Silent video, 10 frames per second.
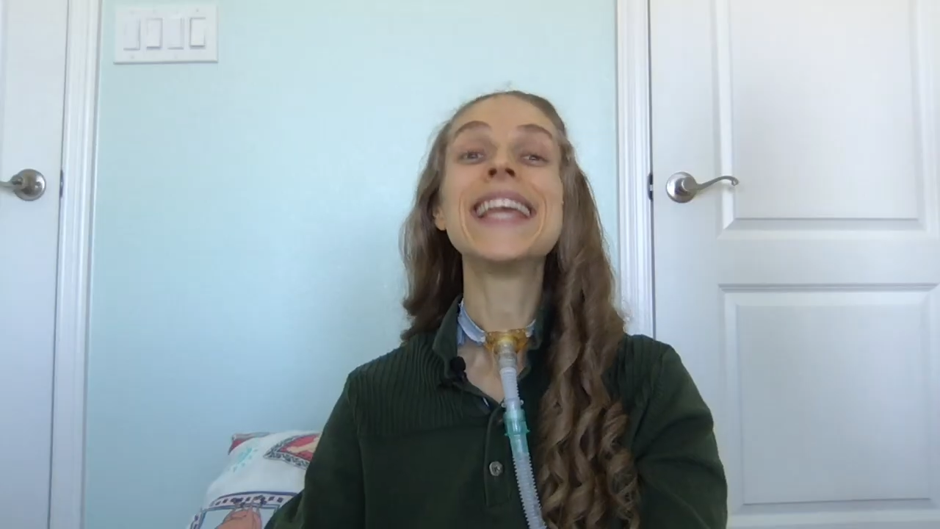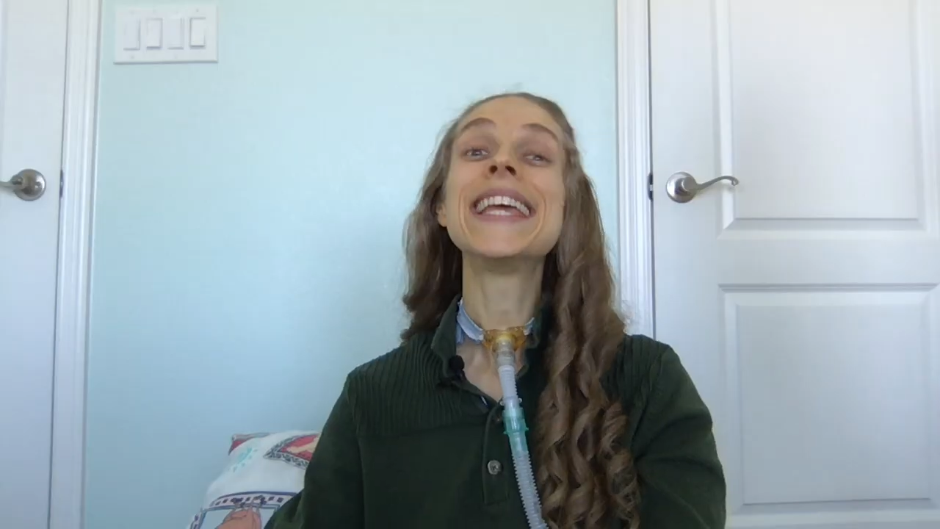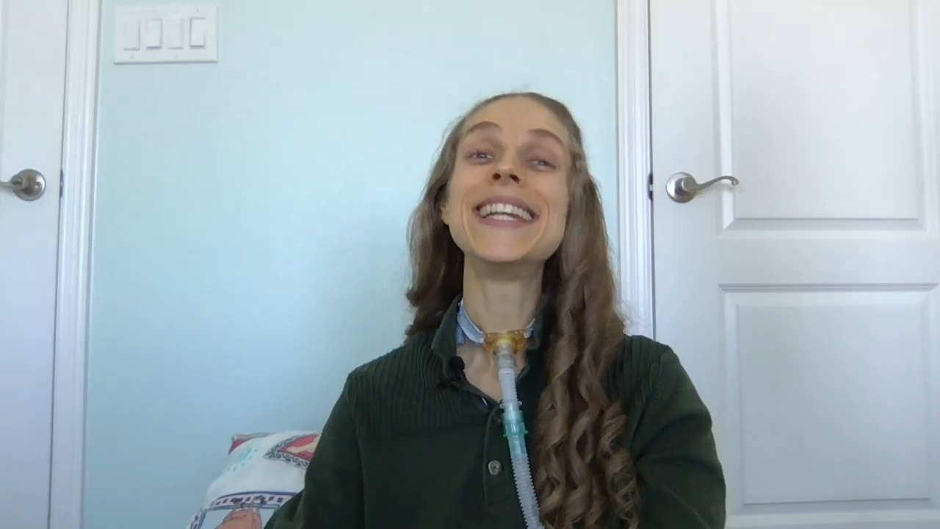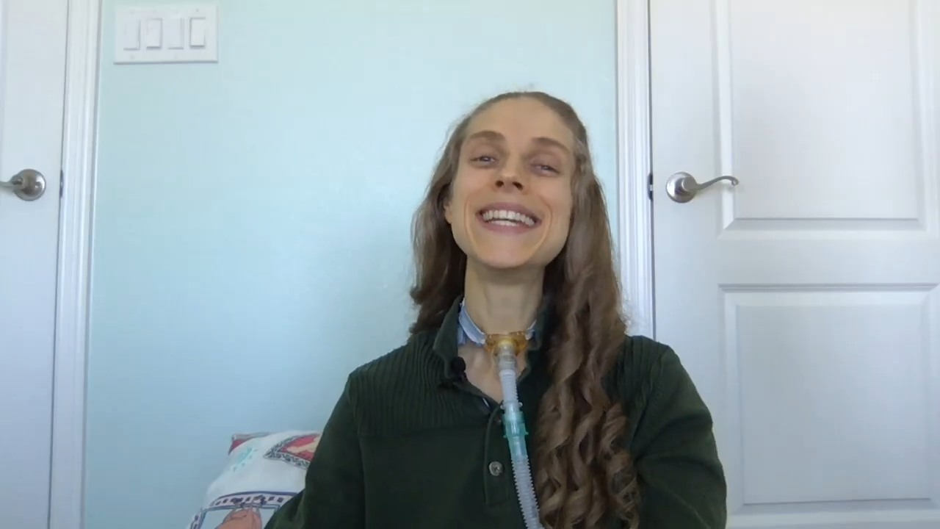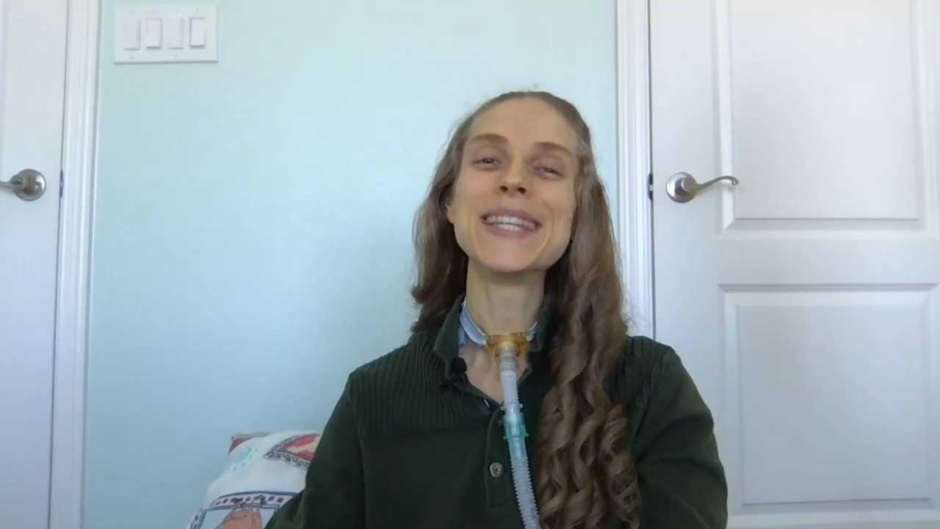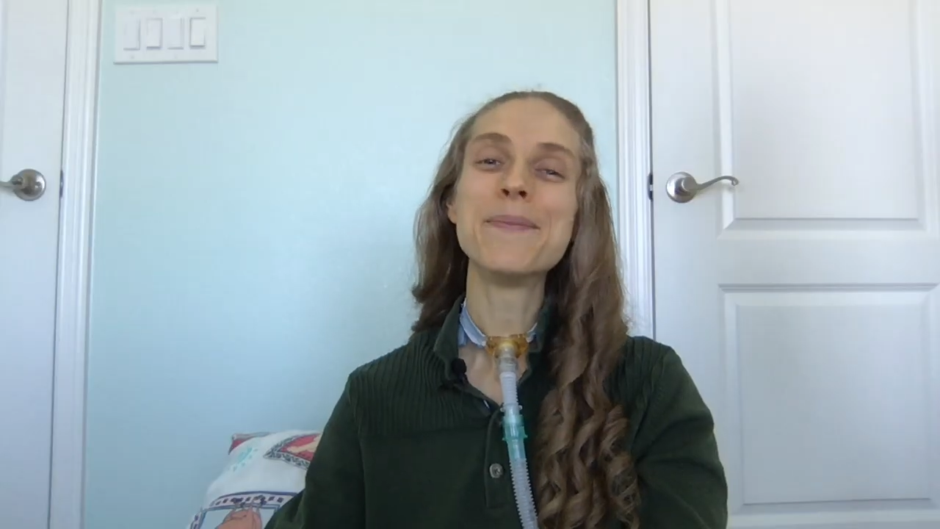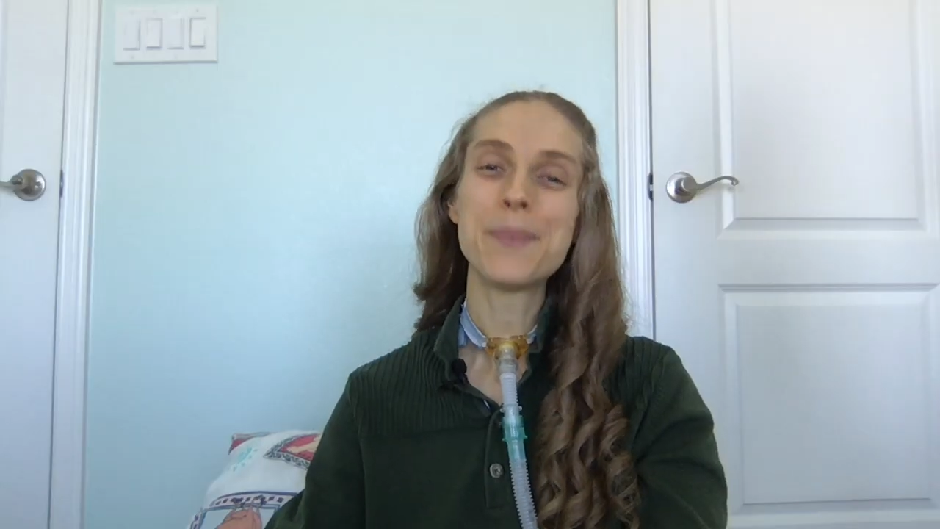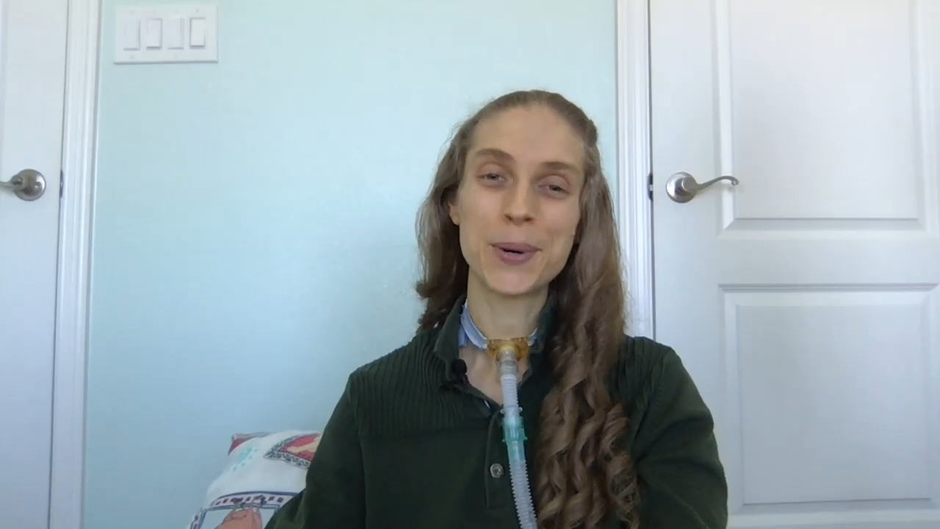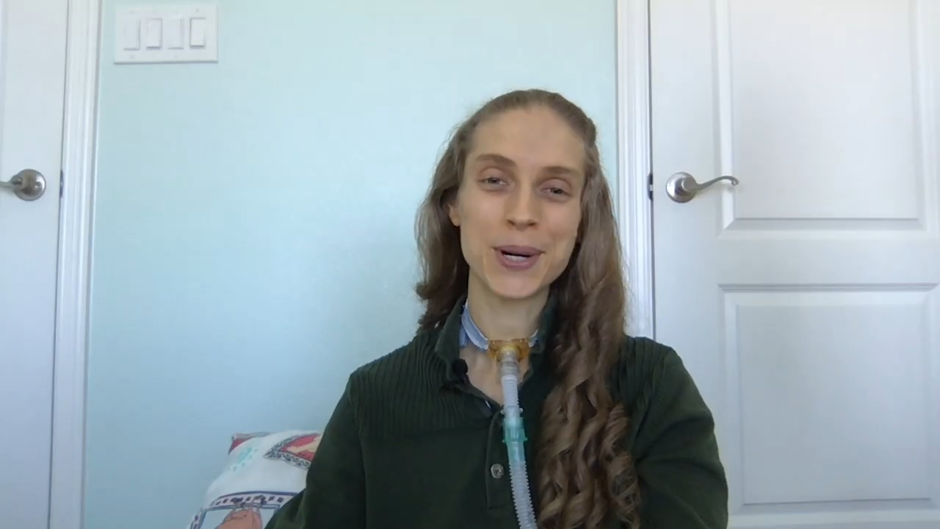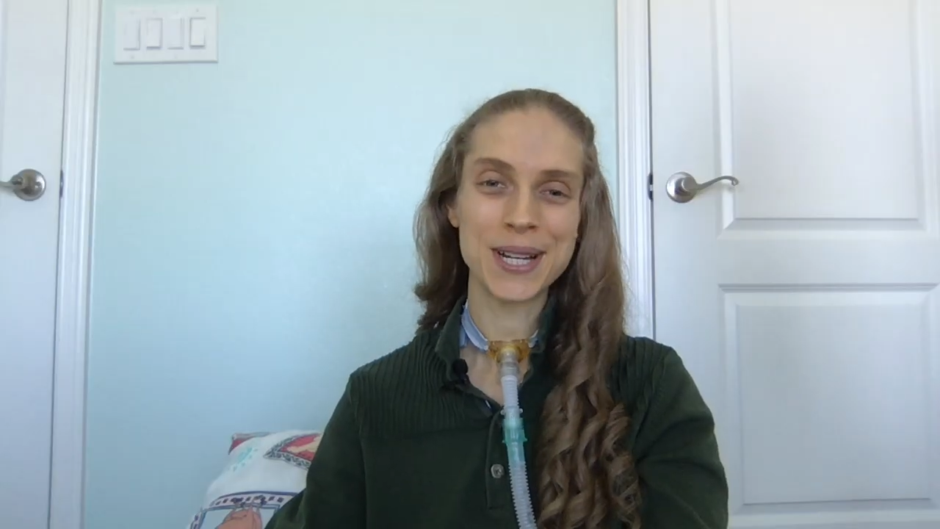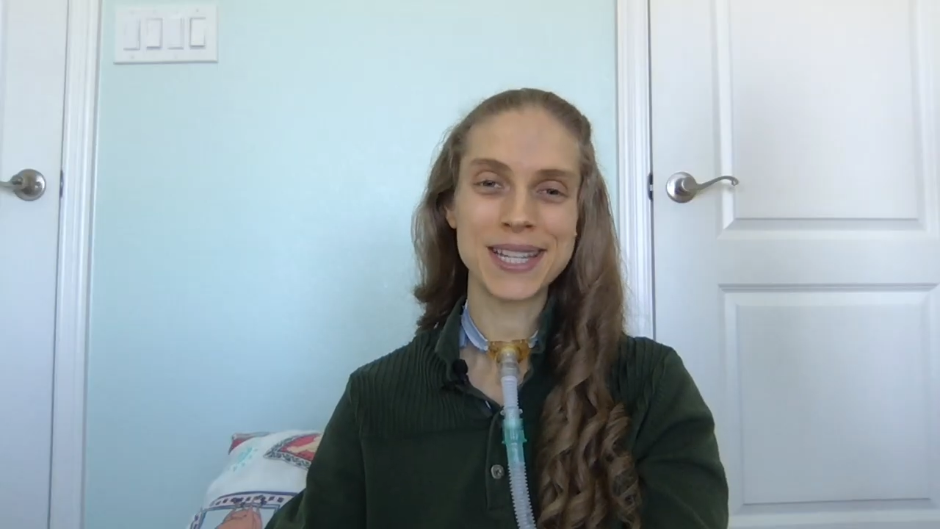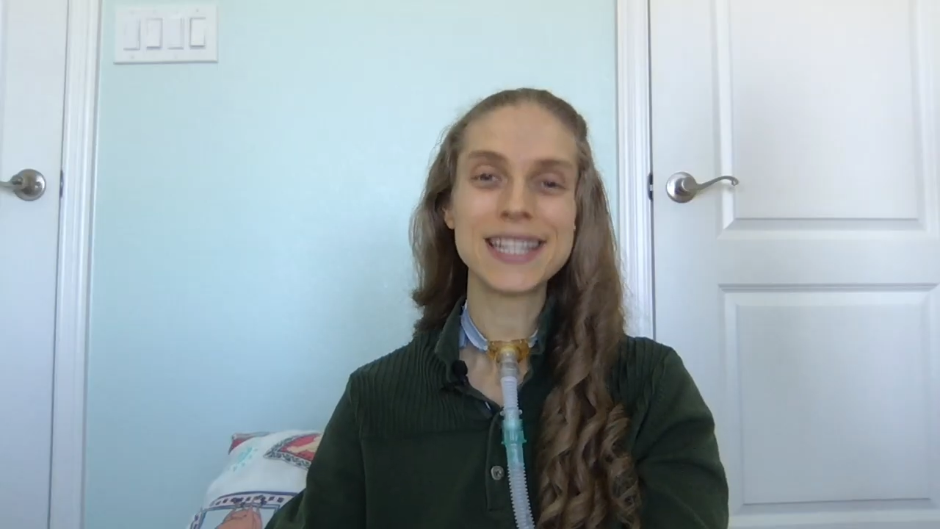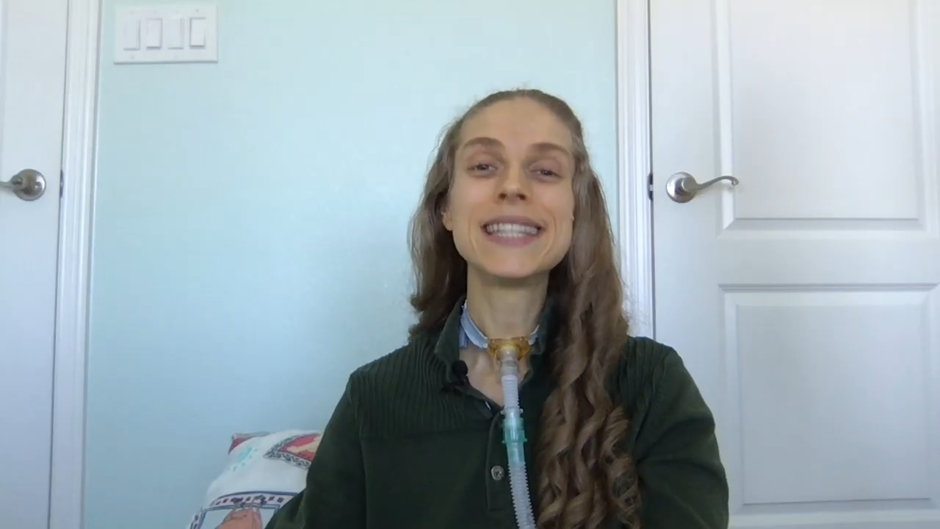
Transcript: It is important